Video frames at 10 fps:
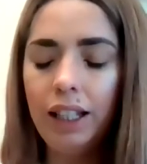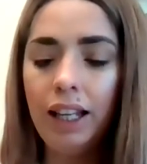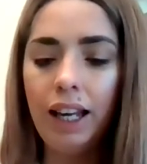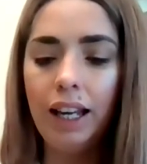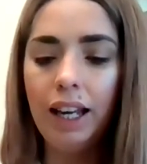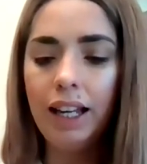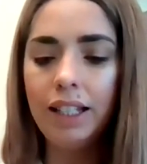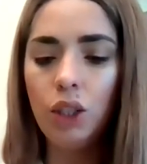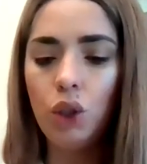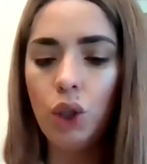clicking
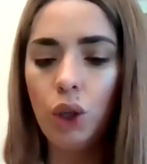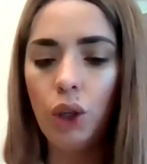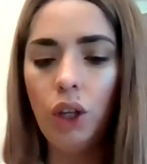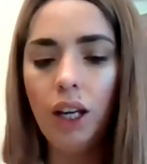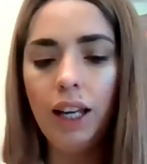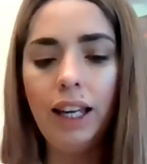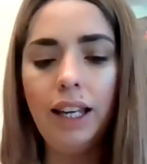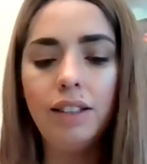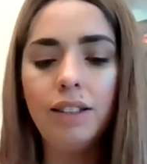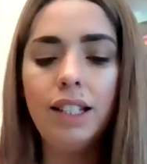his 2
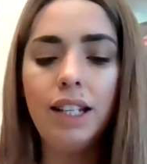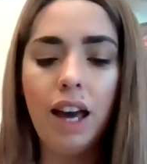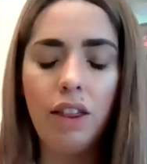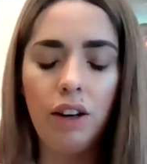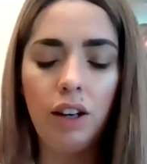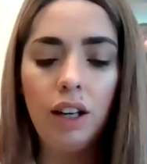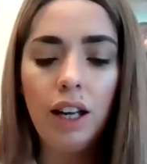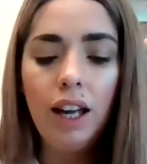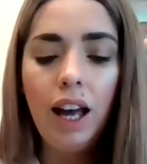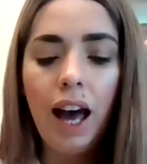heels together
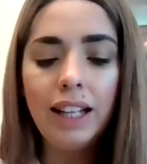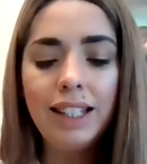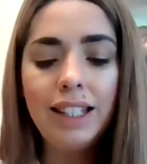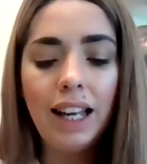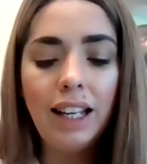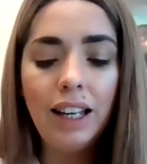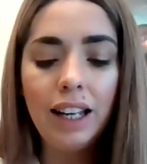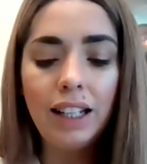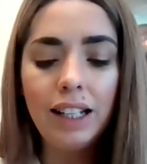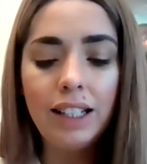and
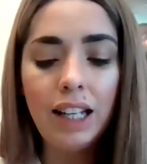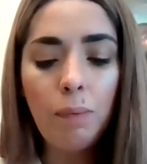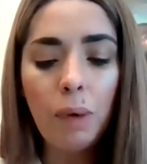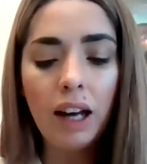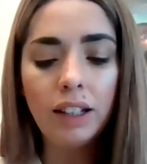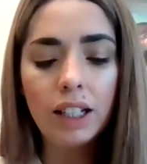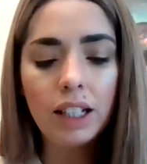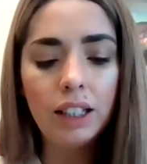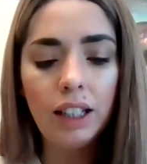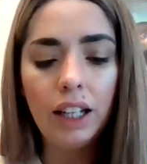saying in a deep and
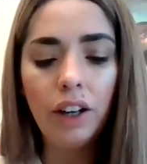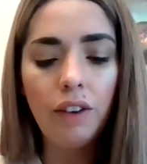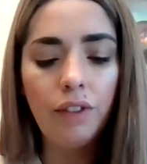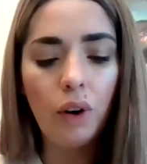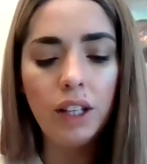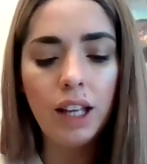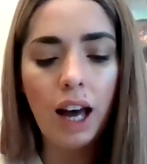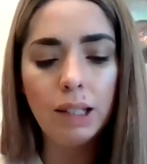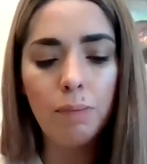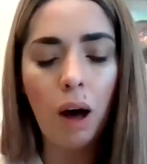clear a voice
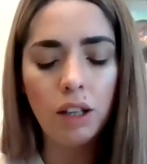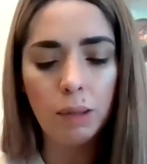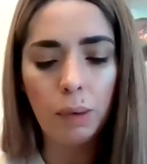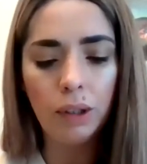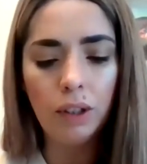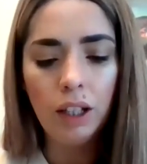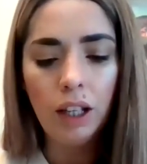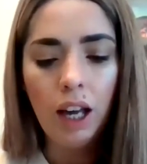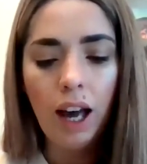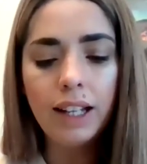as possible,
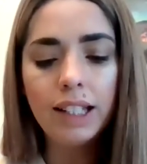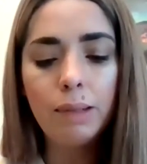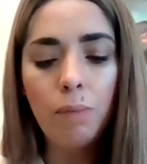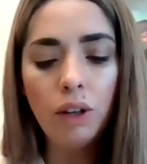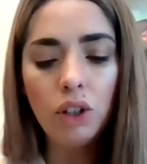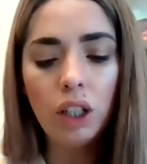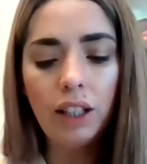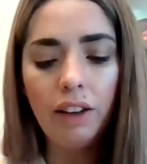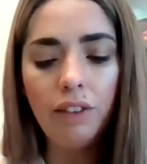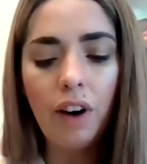as much
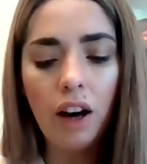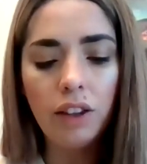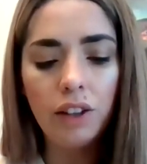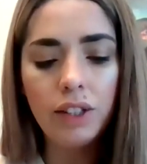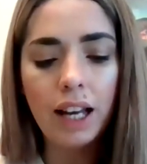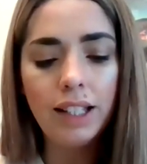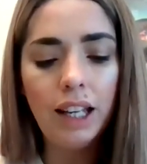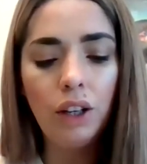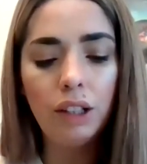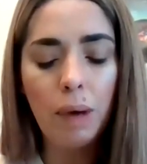like Father's as
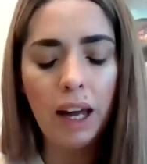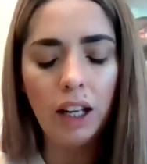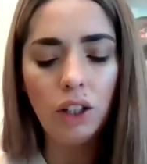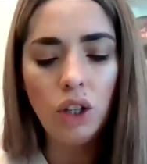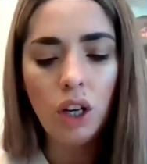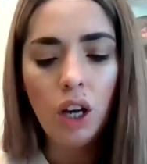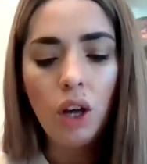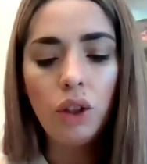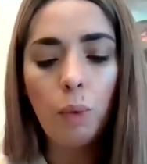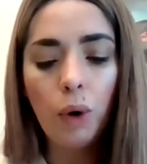he could manage,
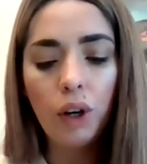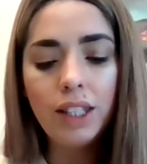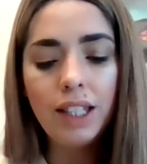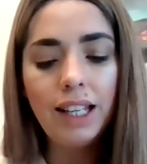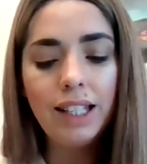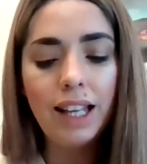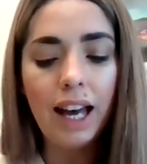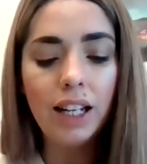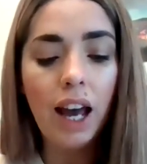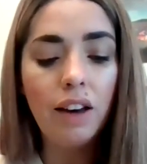the words he
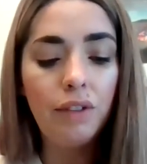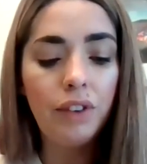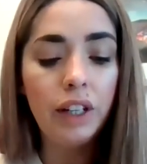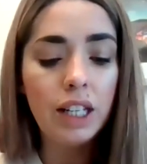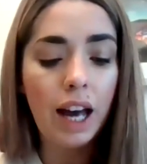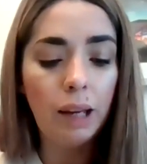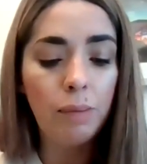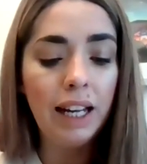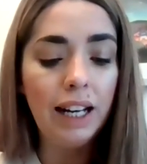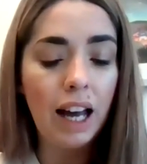said every time
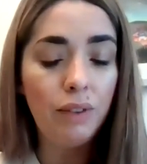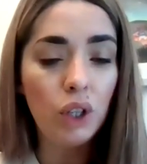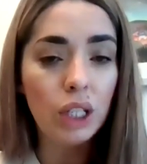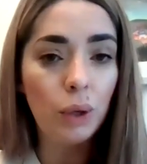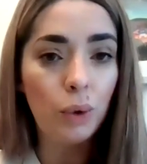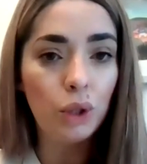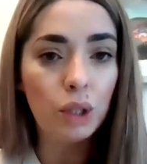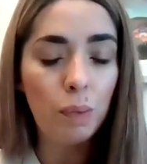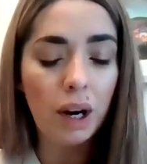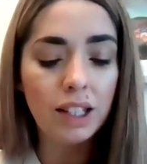he left the
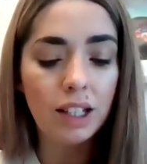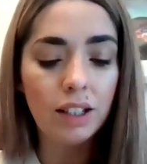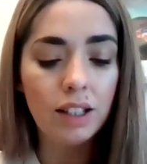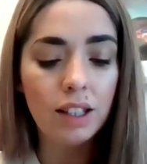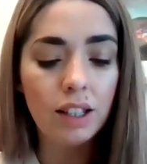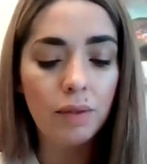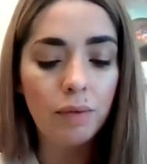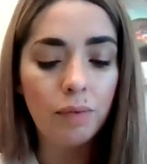soldier's presence.